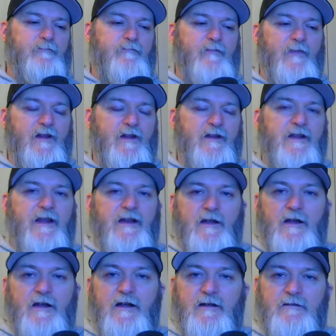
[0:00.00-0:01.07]
take
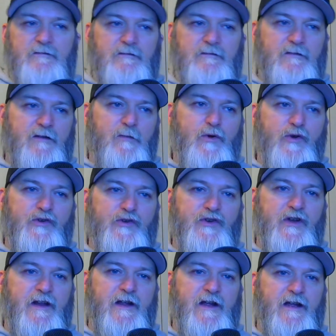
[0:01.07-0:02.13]
a portion of
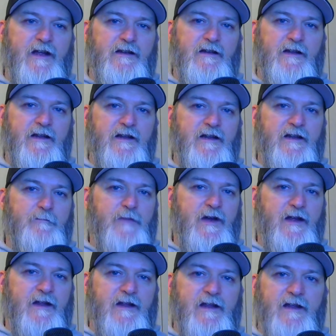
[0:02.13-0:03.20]
that and buy a
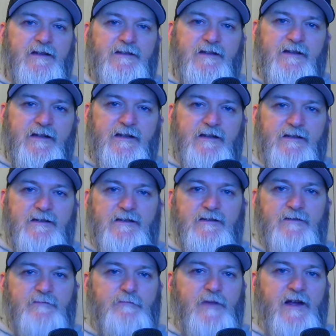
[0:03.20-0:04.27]
case of this,
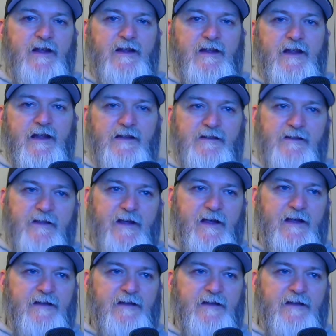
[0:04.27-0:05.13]
buy a case of that.